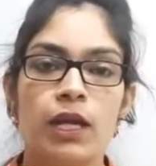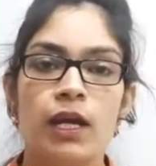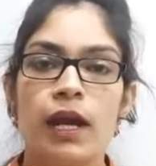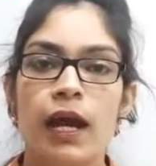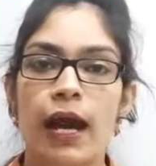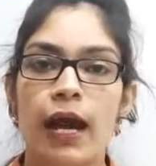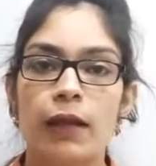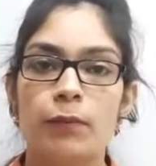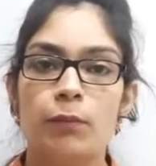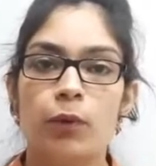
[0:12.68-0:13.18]

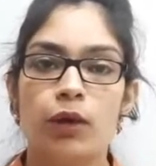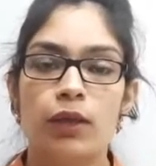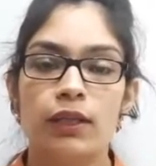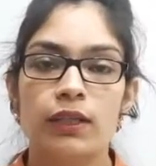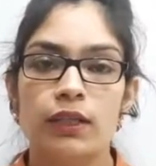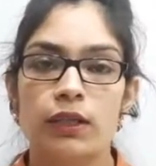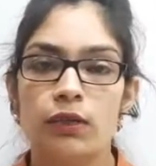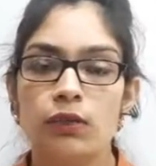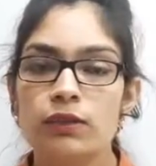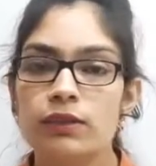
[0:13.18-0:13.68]
and
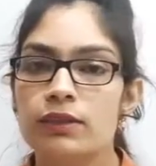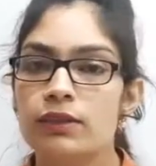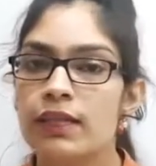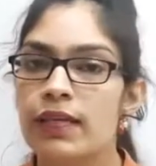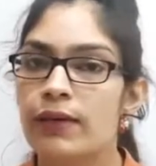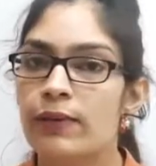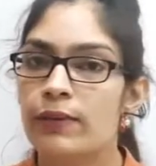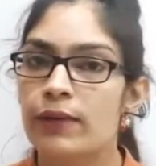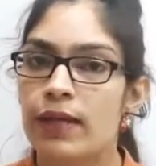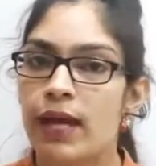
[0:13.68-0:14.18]
molecules they
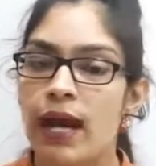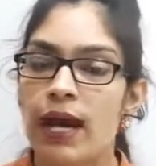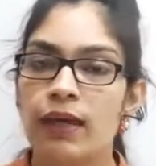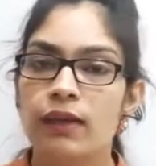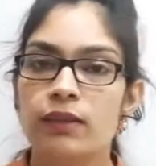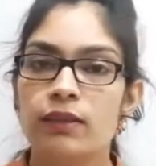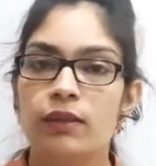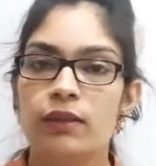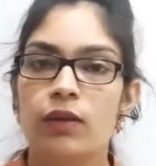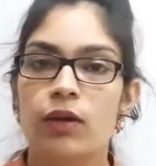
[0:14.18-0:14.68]

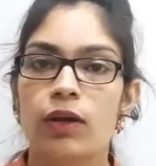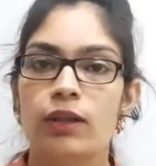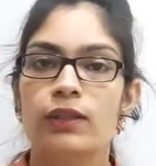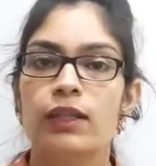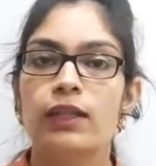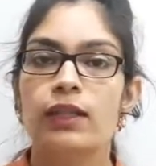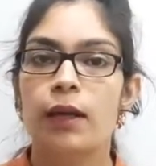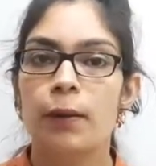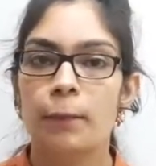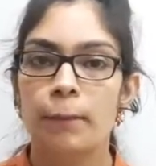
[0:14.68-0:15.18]
react or they
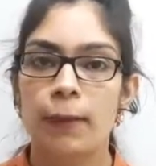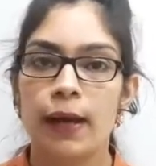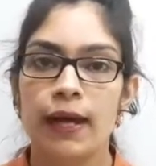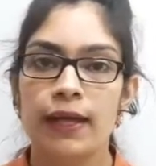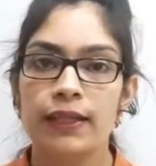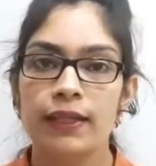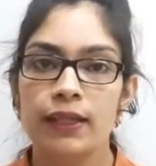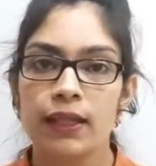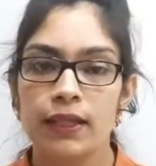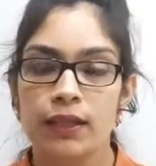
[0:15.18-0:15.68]

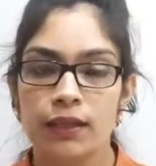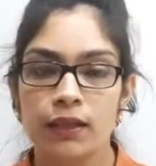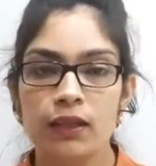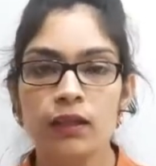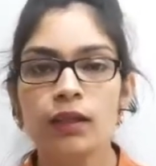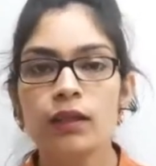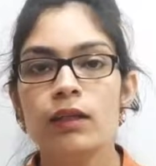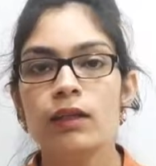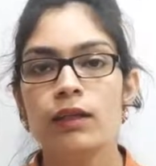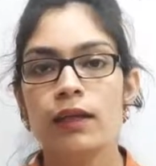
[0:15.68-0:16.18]
combine in a
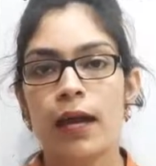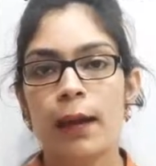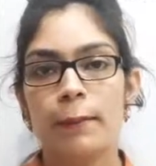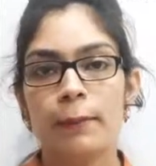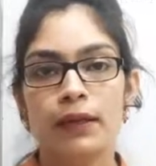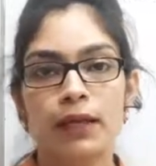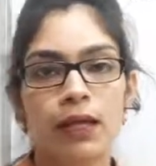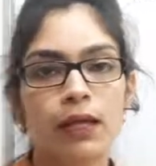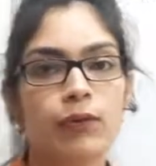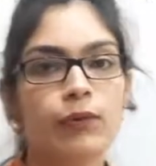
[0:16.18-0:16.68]

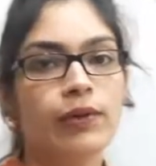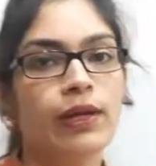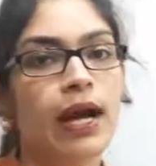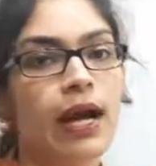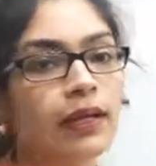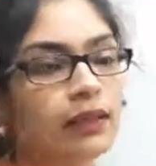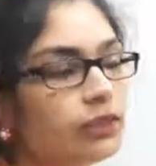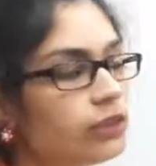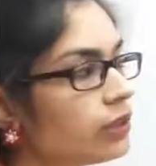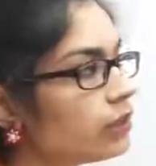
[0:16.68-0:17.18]
chemical
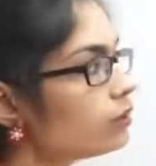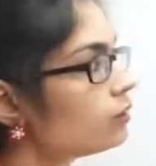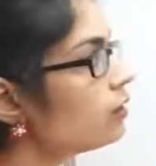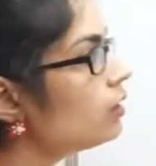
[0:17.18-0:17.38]
reaction.